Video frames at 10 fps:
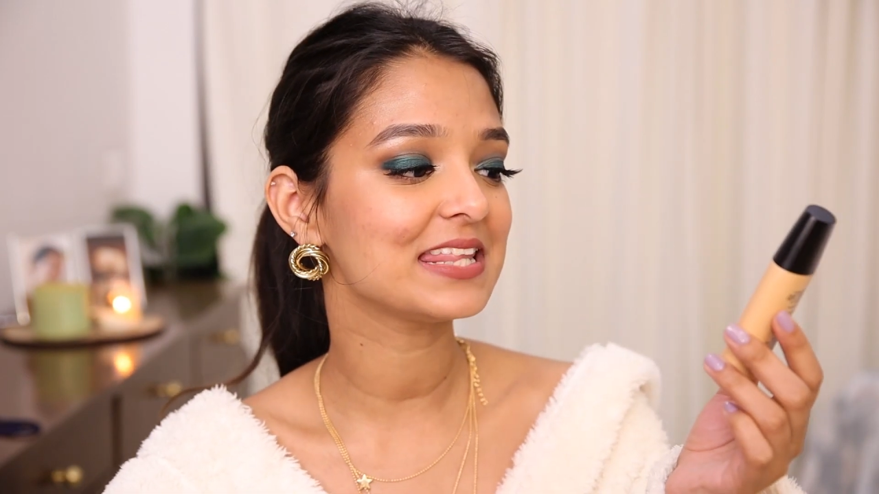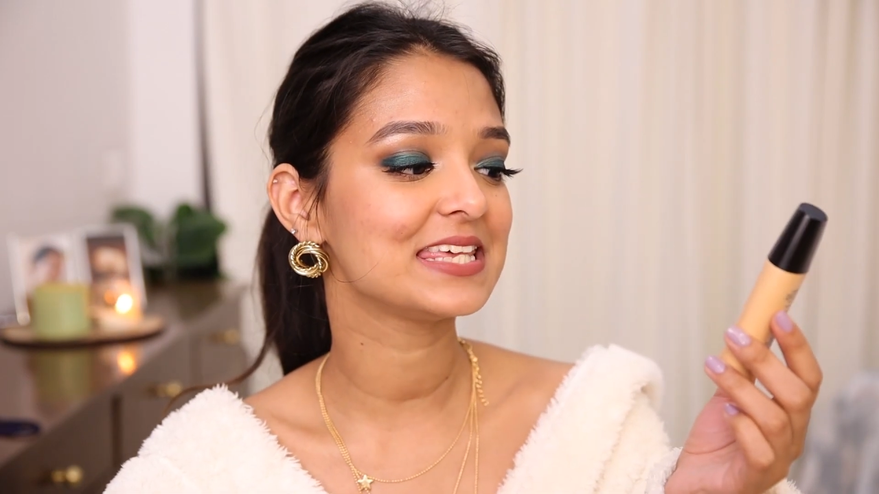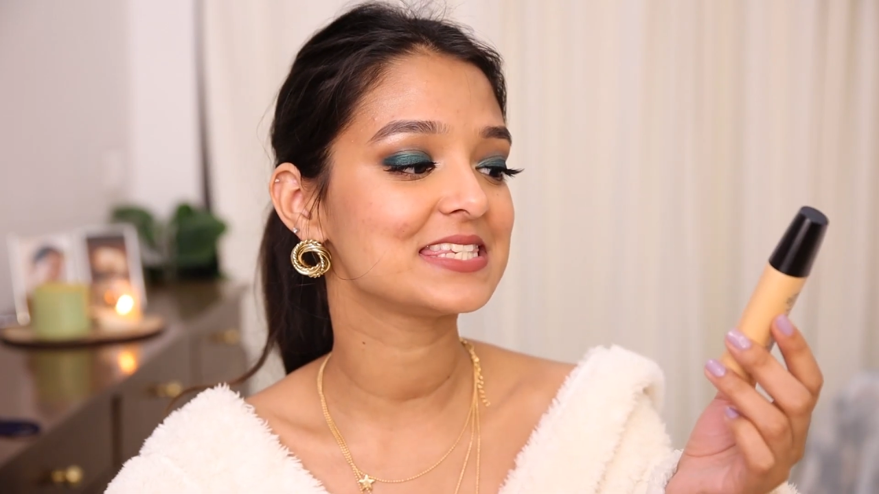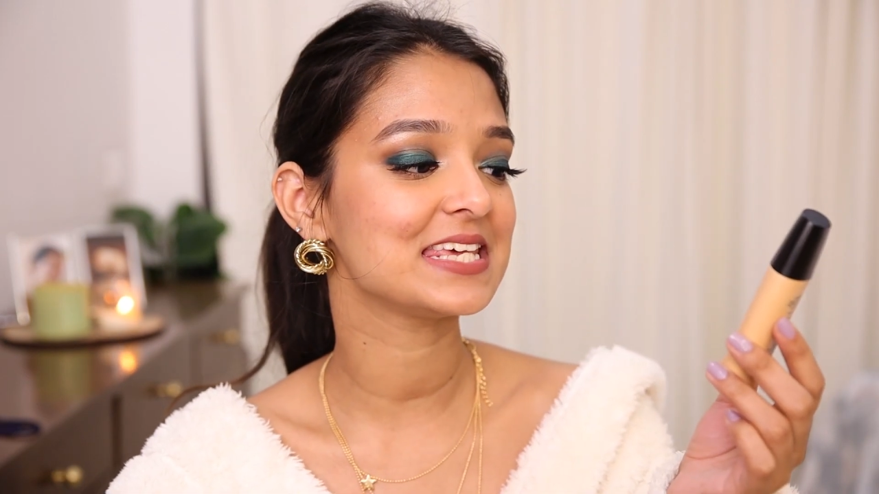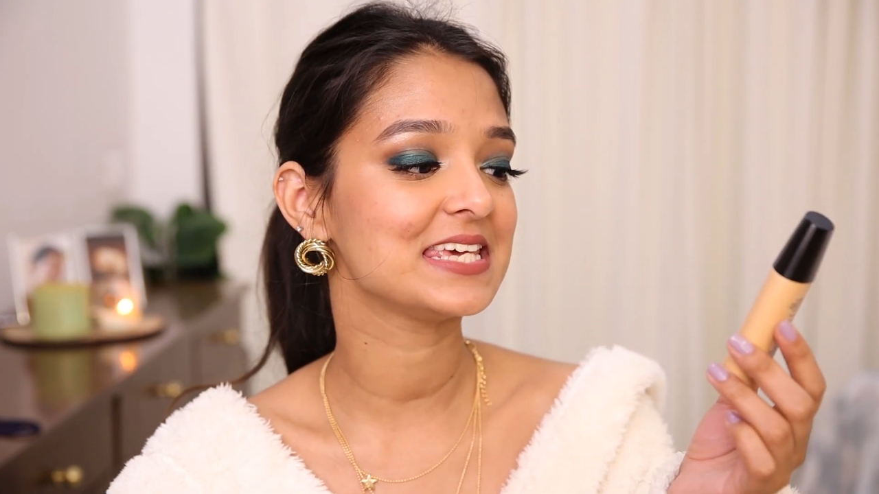
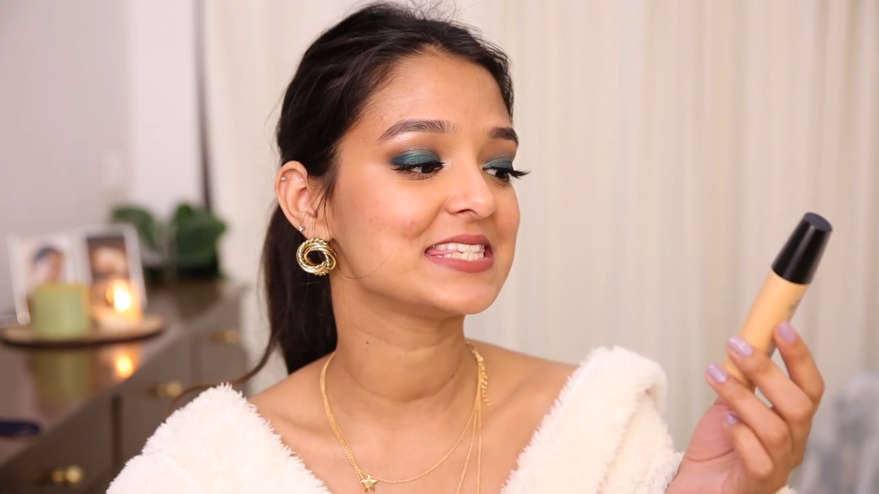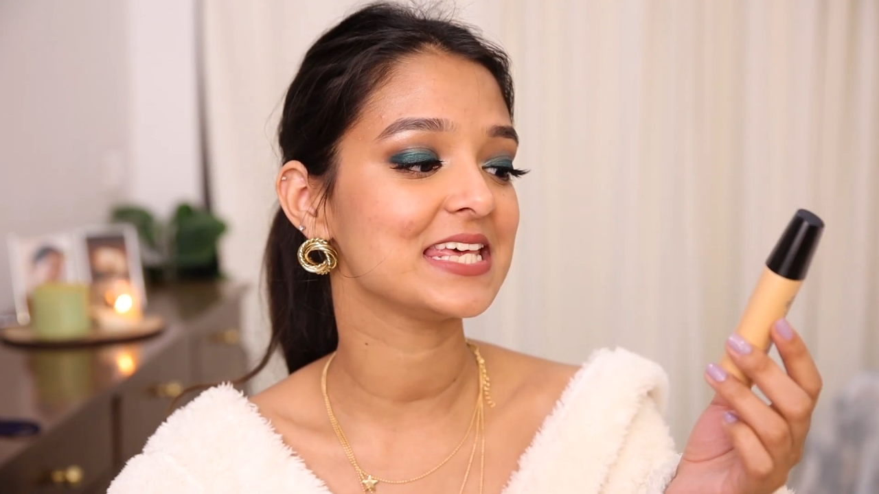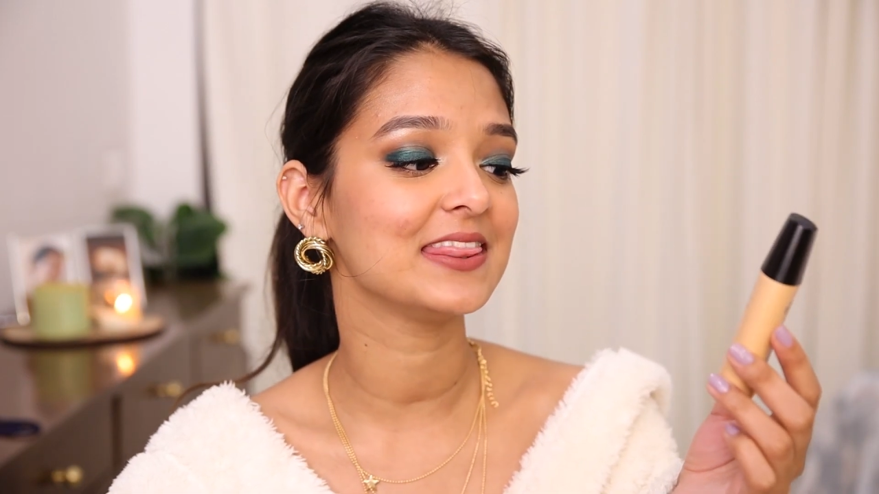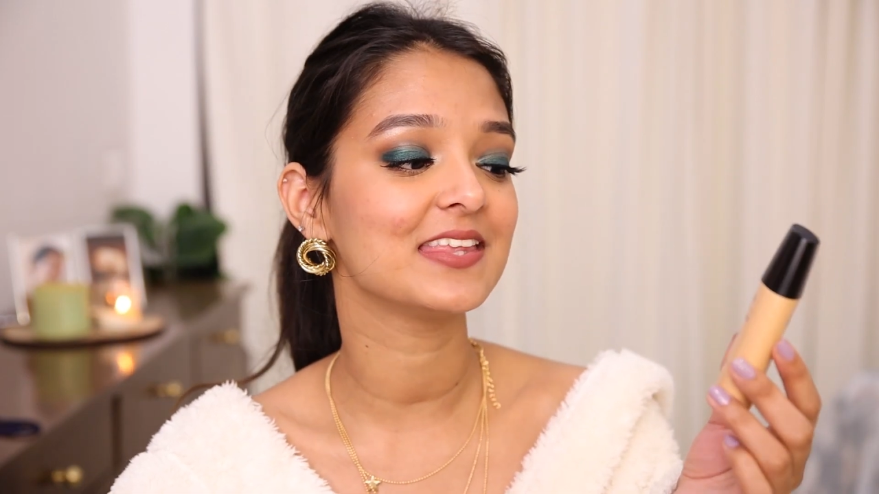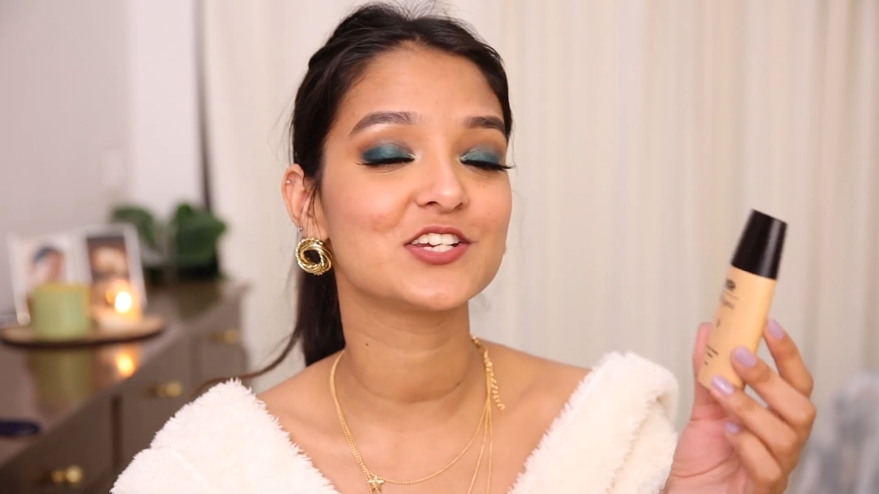This is
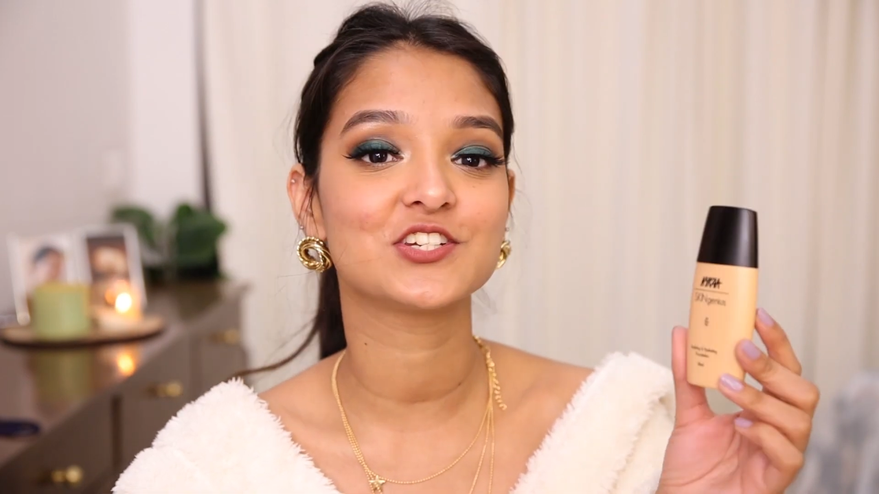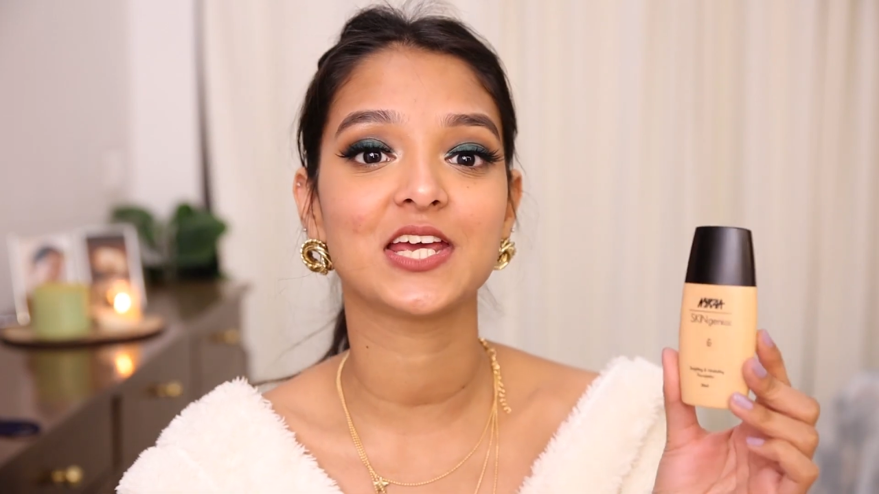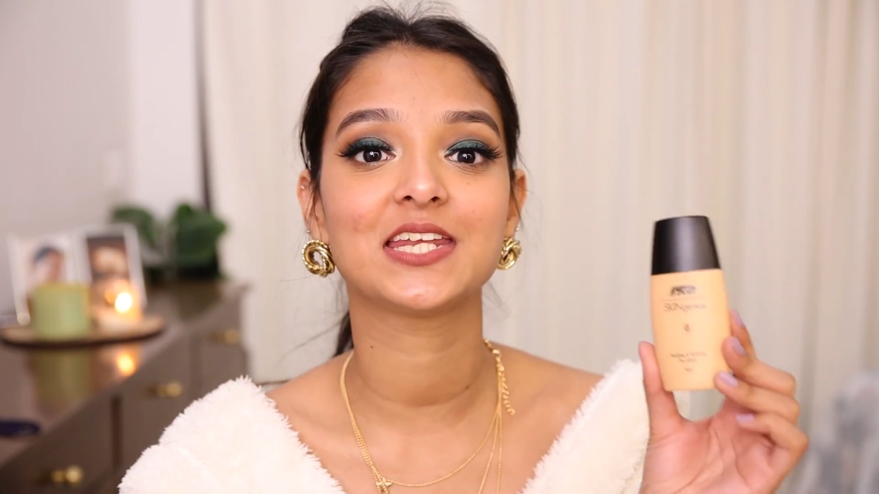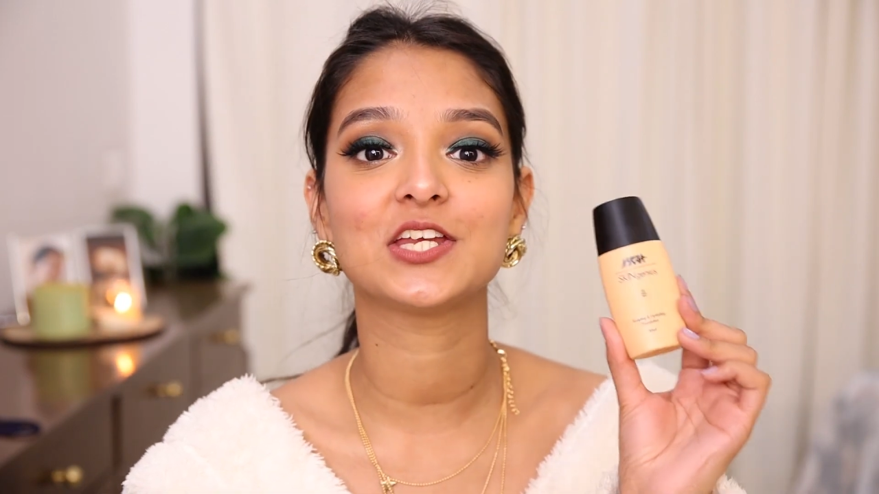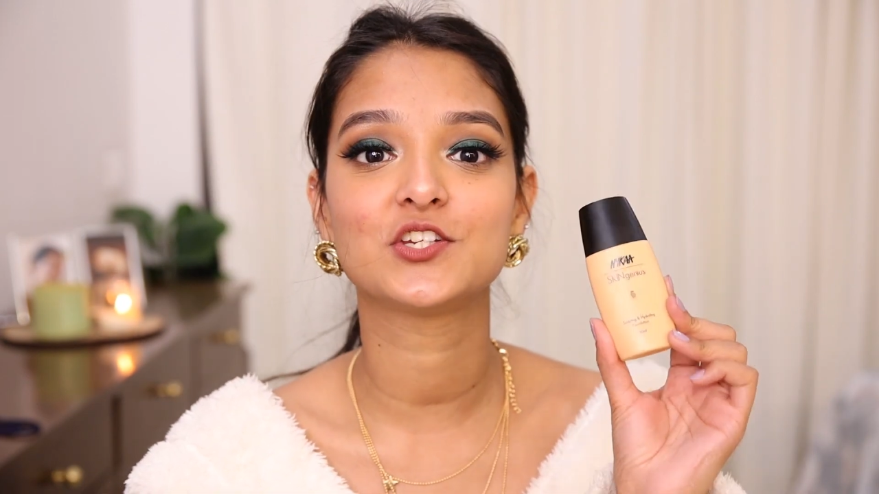in the
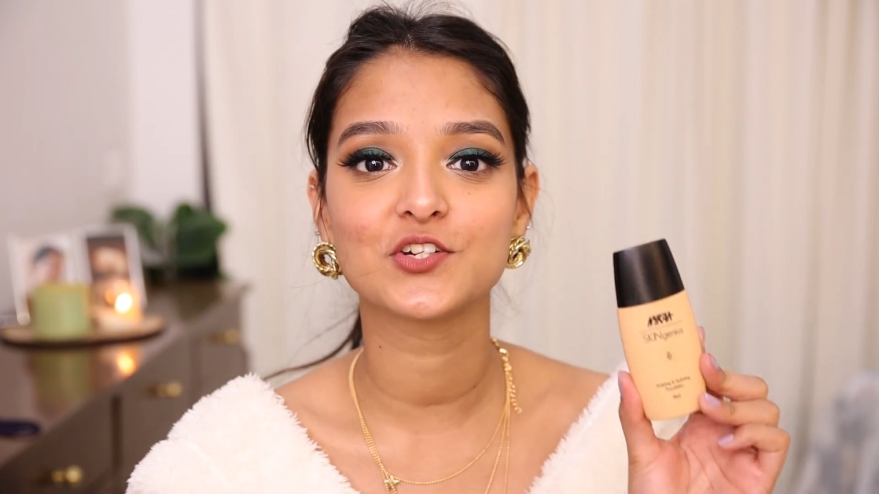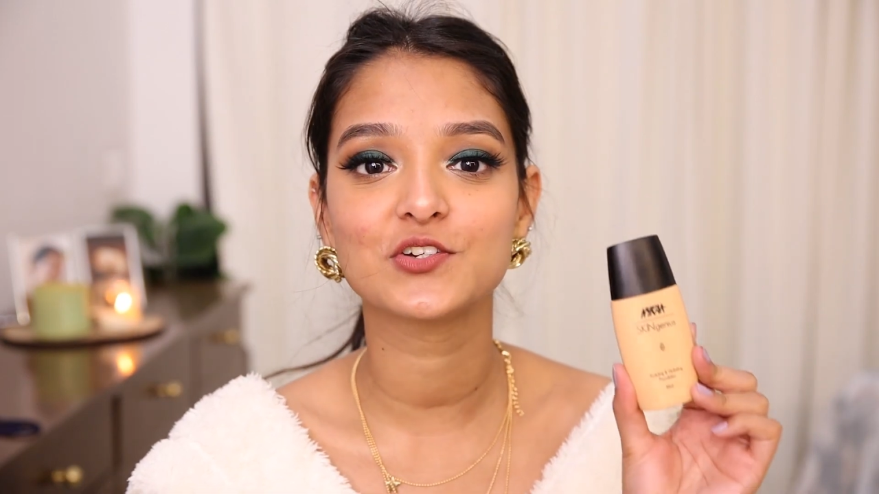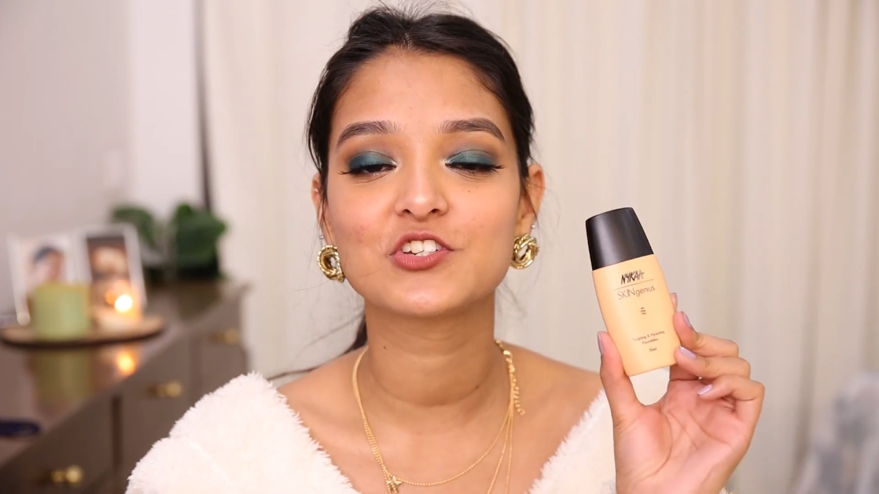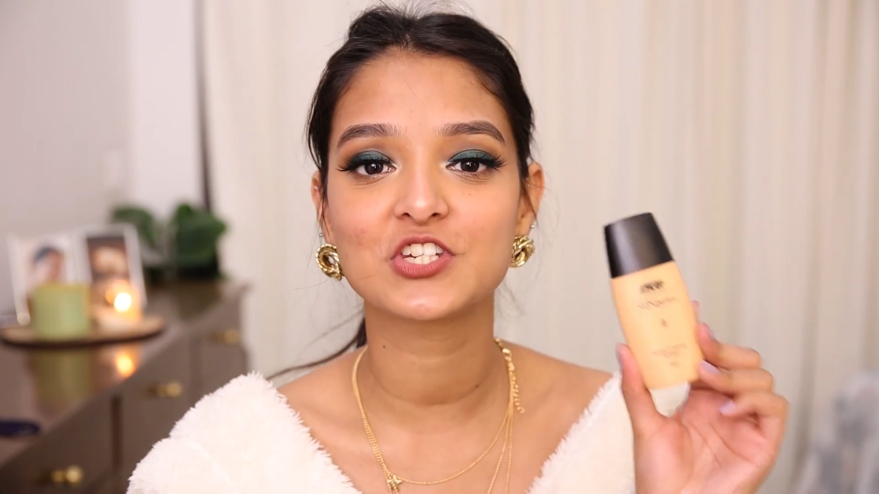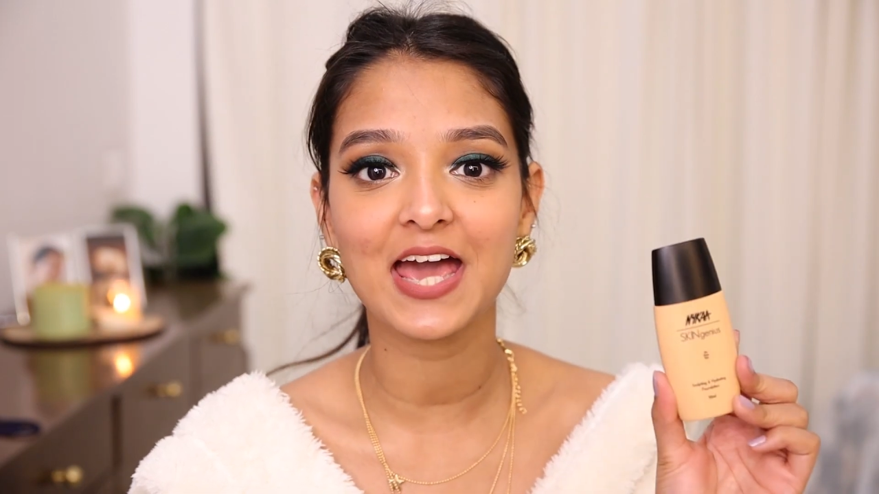shade
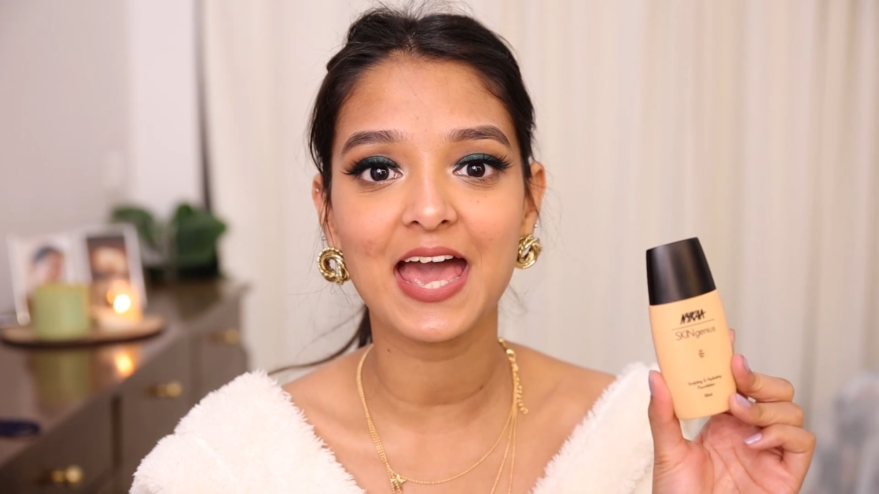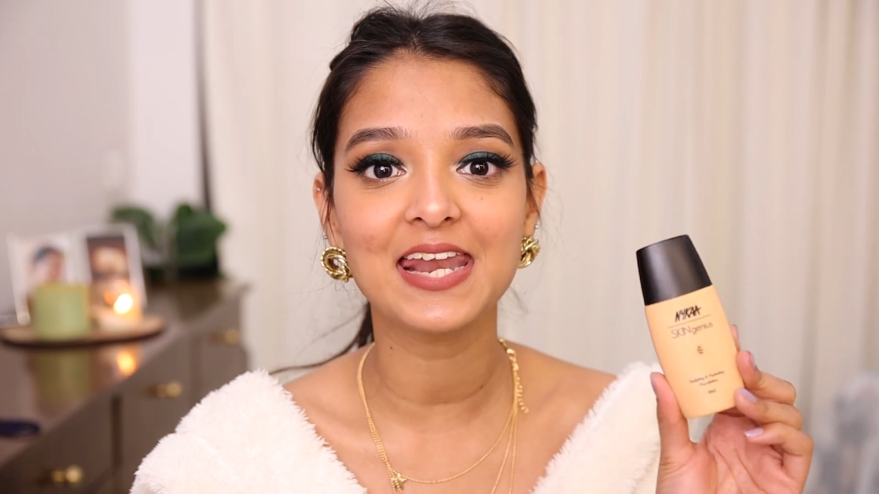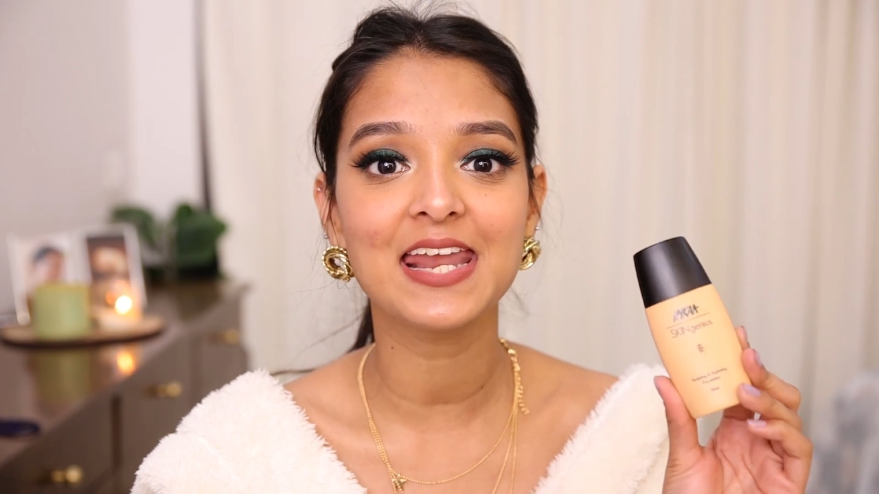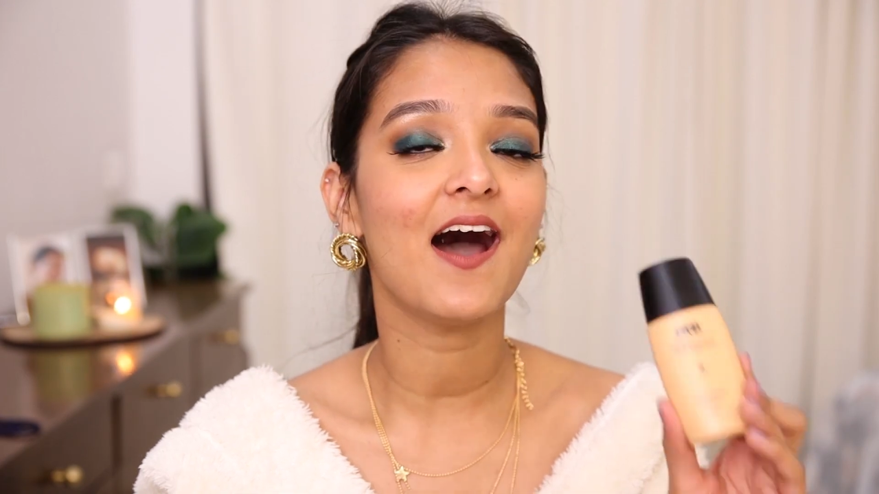True Tan.